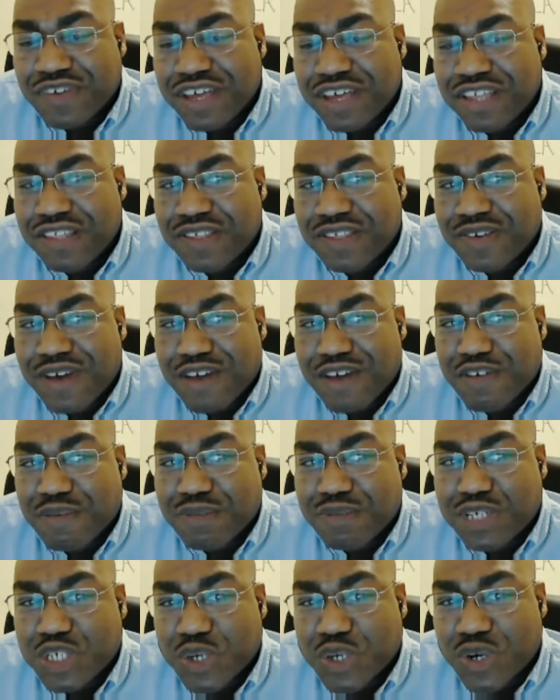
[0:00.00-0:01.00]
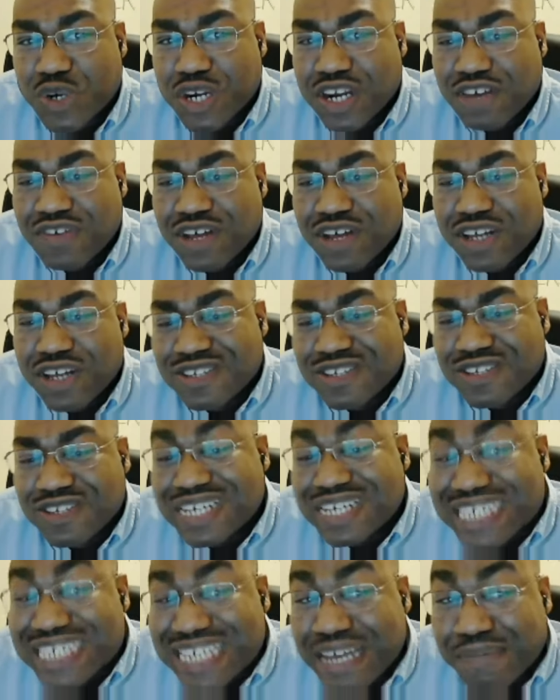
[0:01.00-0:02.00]
and you haven't matured enough to
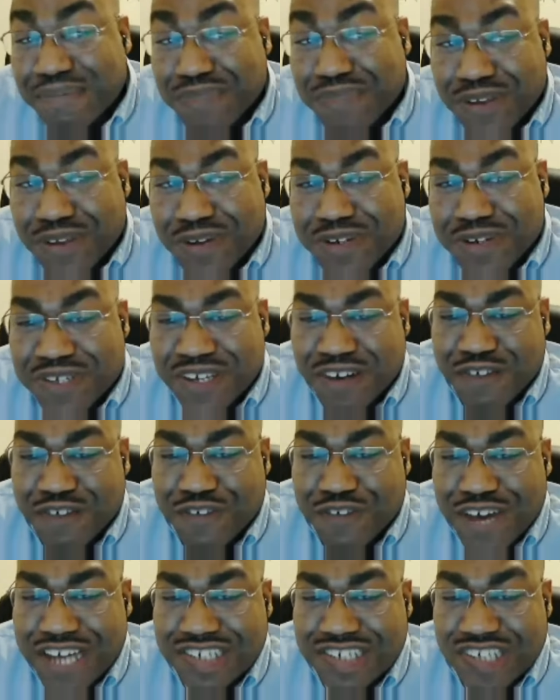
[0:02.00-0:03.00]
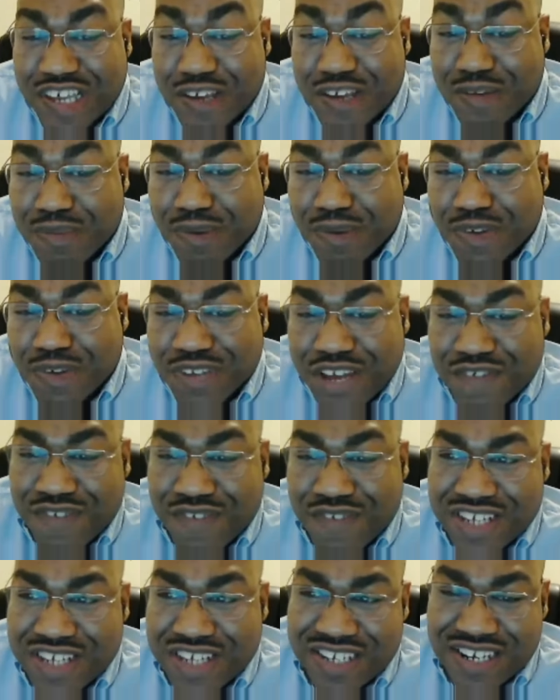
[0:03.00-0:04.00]
accept yourself as a
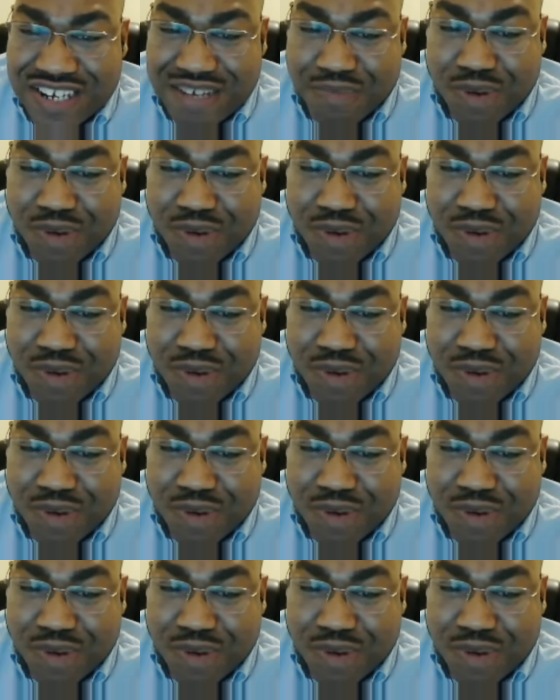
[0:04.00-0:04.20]
multifaceted,